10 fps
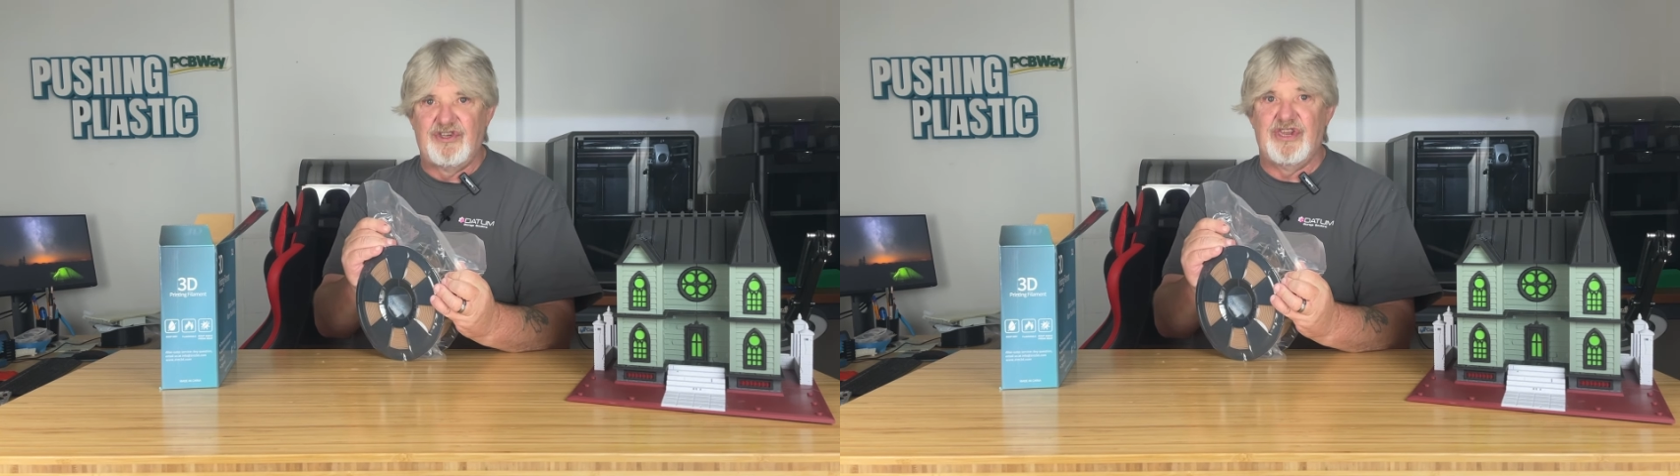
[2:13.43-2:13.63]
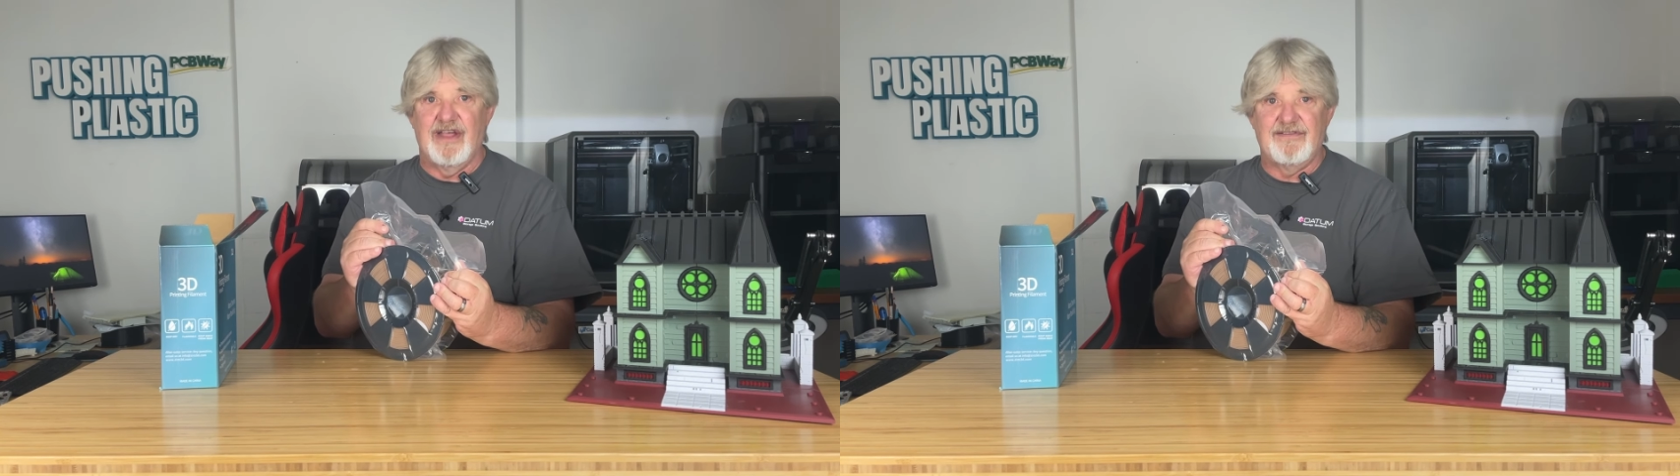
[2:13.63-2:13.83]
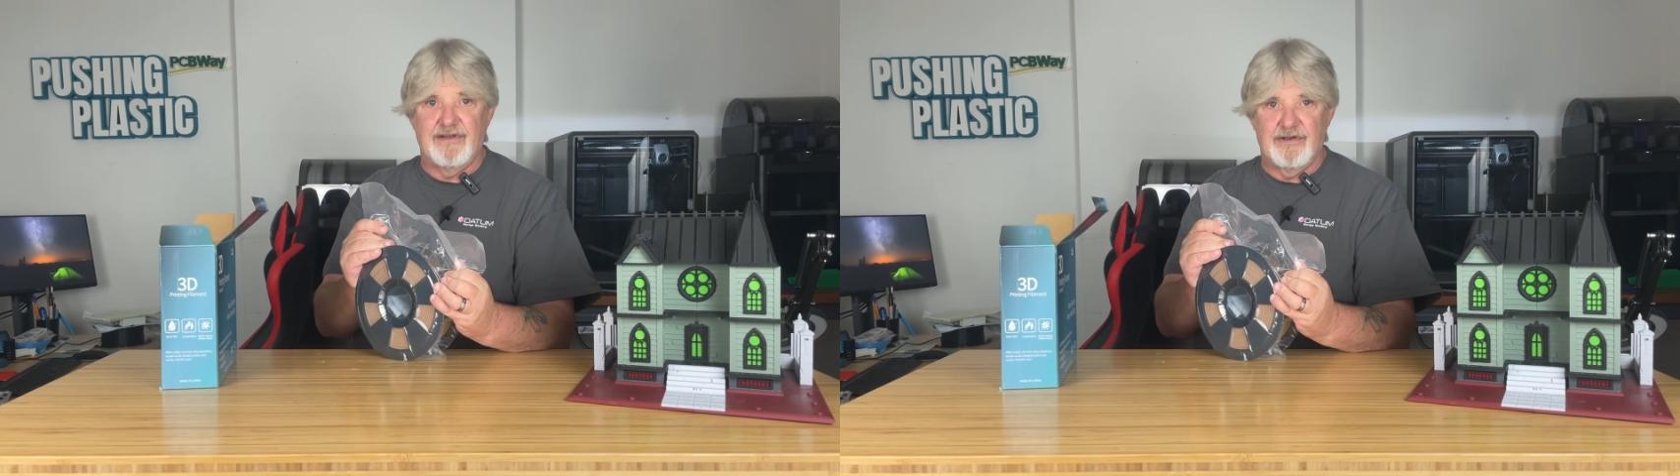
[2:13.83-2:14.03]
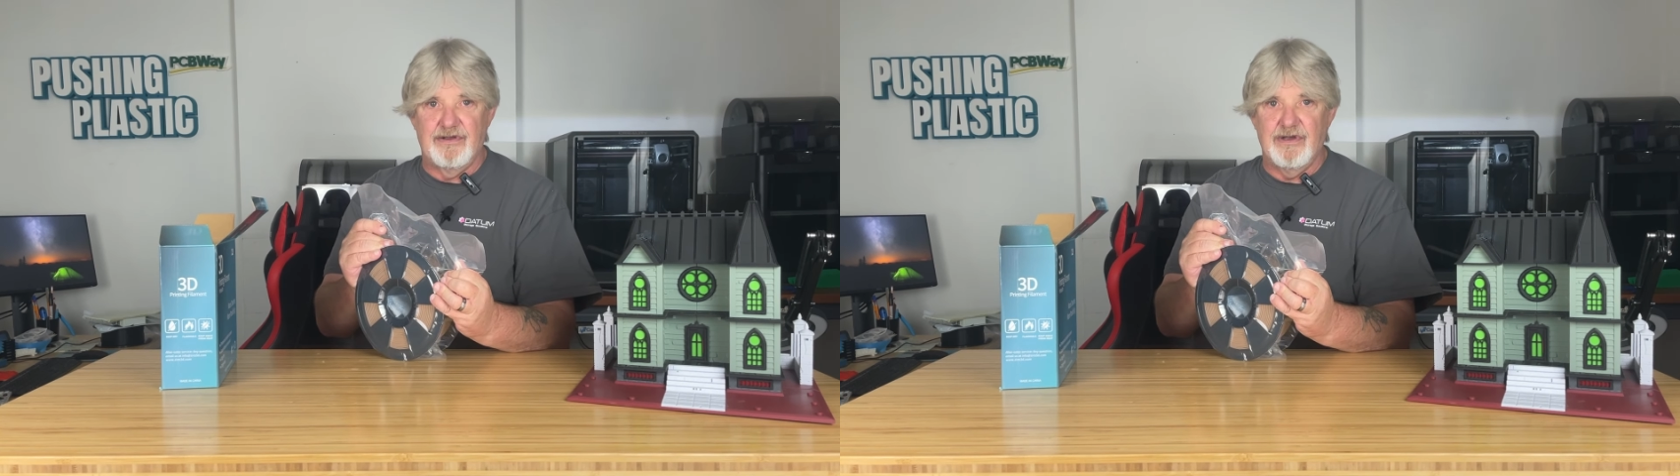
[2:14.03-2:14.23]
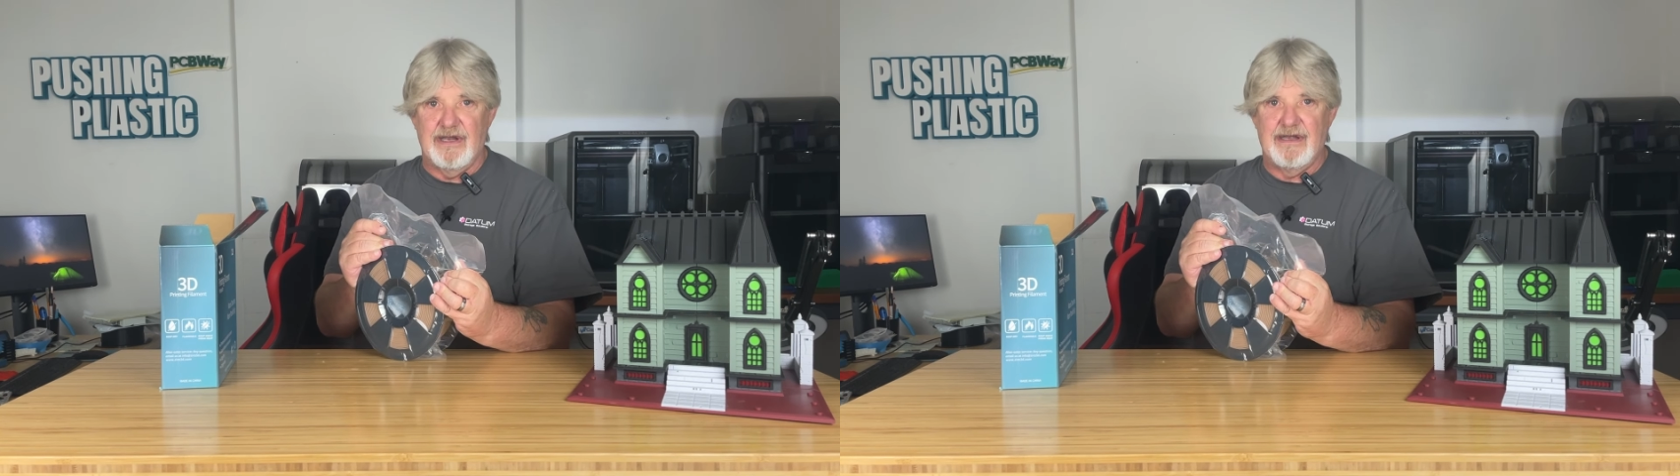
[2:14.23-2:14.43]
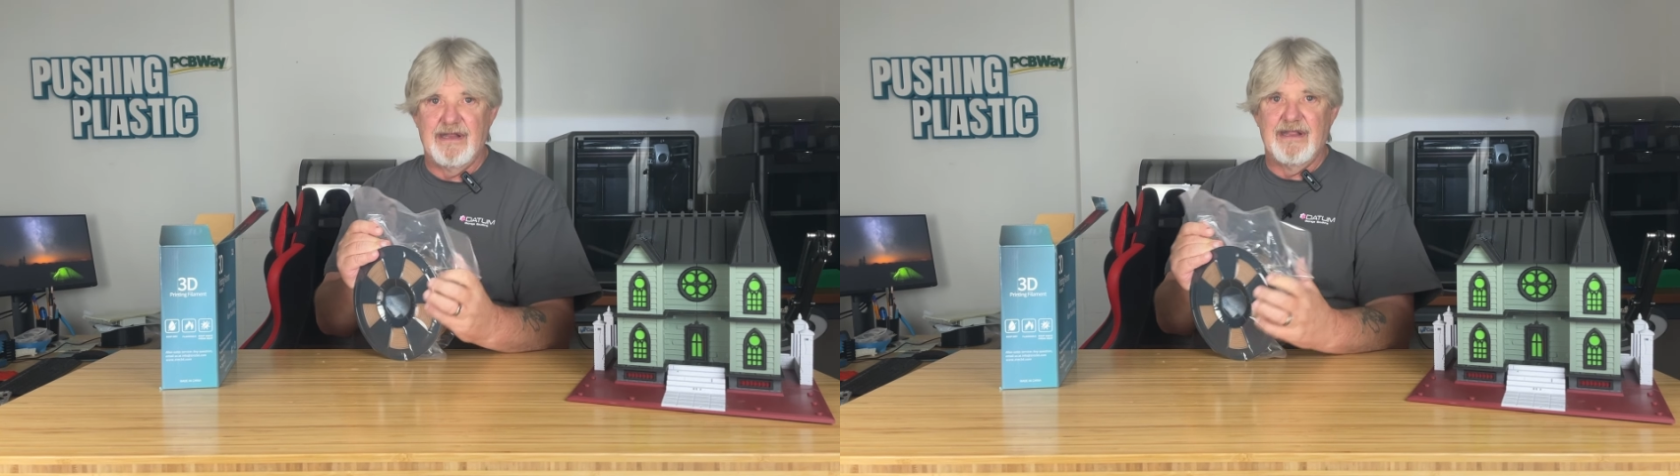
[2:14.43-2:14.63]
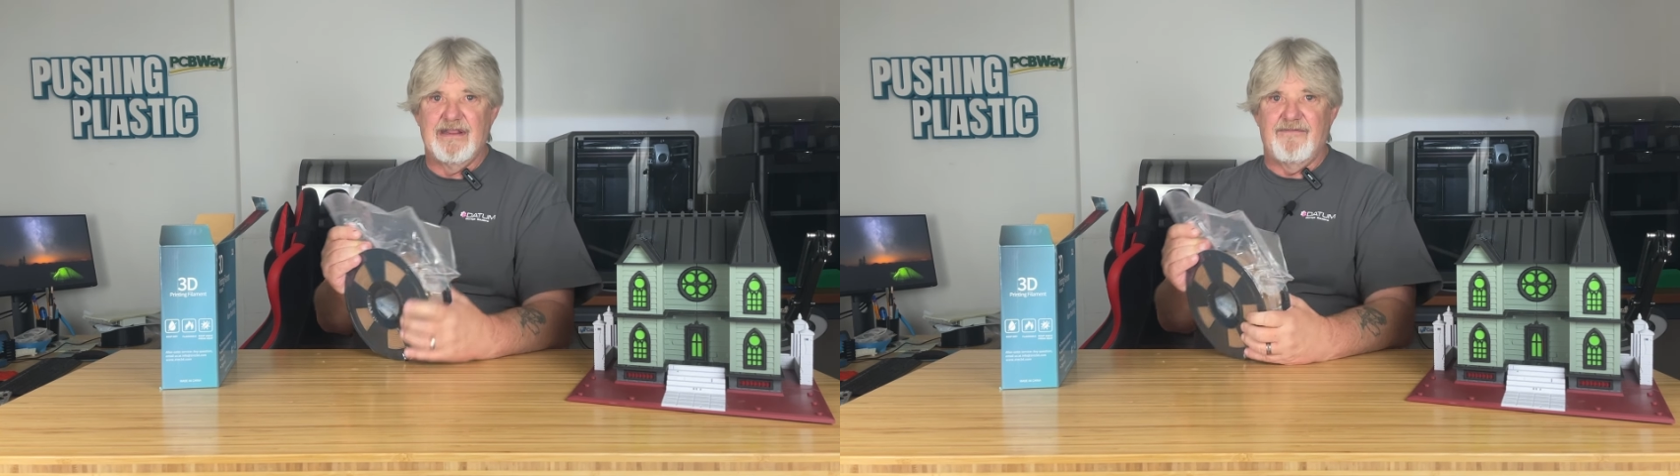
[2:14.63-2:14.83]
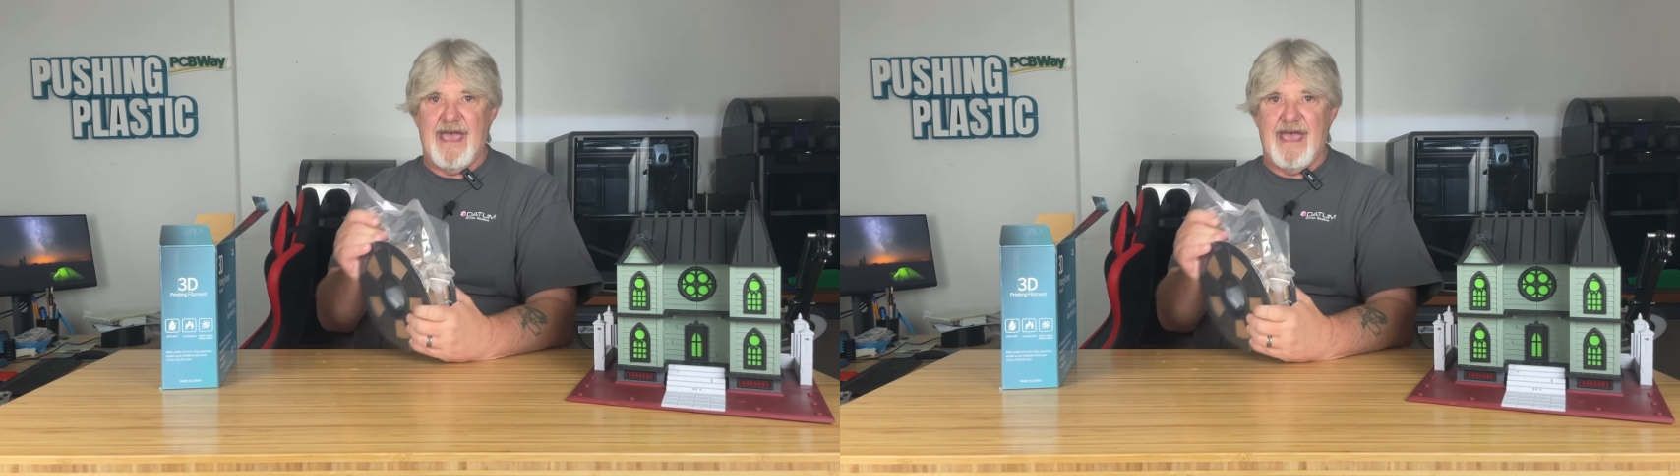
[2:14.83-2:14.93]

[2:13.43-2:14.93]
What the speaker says: does look good. The